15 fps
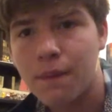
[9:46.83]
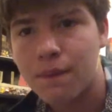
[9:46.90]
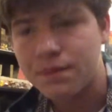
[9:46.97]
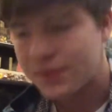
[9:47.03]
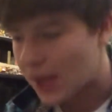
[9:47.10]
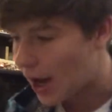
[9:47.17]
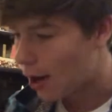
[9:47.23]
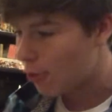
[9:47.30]

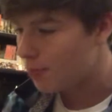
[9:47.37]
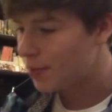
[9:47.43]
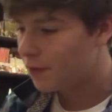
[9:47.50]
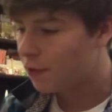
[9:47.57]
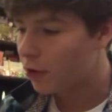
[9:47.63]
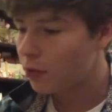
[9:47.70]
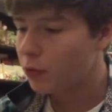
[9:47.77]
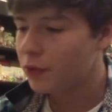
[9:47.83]
Now,
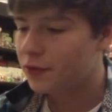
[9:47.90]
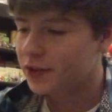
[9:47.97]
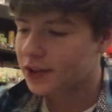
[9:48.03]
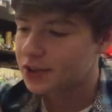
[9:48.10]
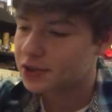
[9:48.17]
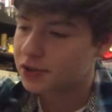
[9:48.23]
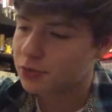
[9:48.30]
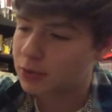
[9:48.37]
before we
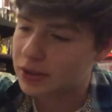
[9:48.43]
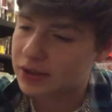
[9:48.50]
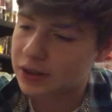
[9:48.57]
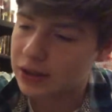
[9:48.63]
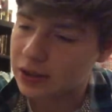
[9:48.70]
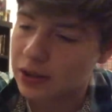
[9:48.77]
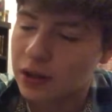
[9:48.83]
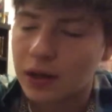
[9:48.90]
finish with
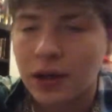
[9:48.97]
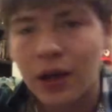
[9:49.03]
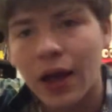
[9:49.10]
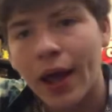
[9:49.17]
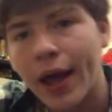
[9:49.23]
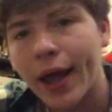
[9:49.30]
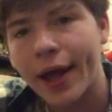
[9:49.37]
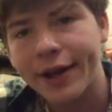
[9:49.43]
the
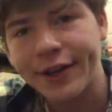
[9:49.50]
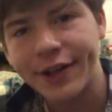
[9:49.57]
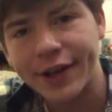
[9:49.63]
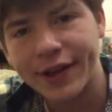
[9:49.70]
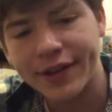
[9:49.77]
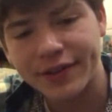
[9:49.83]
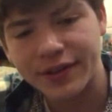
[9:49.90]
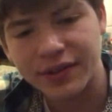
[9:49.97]

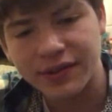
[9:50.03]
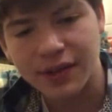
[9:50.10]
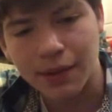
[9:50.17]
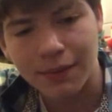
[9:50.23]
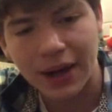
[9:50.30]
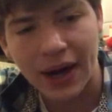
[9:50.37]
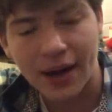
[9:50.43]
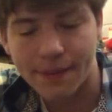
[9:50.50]
NES
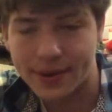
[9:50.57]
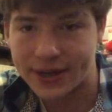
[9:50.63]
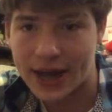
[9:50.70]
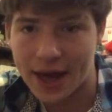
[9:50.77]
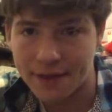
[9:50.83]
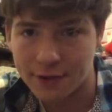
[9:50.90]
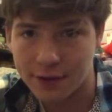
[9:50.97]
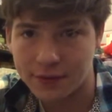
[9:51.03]
system, I have an
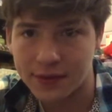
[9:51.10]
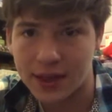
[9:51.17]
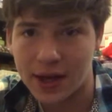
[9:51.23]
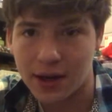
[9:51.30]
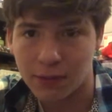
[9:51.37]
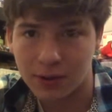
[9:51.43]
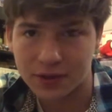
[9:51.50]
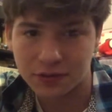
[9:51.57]
add-on
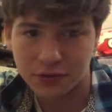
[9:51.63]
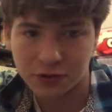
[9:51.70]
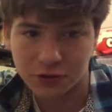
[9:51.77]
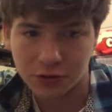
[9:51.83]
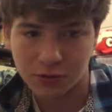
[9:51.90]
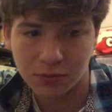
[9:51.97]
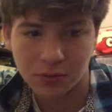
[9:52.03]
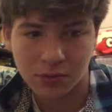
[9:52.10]
that I want to
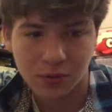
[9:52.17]
show.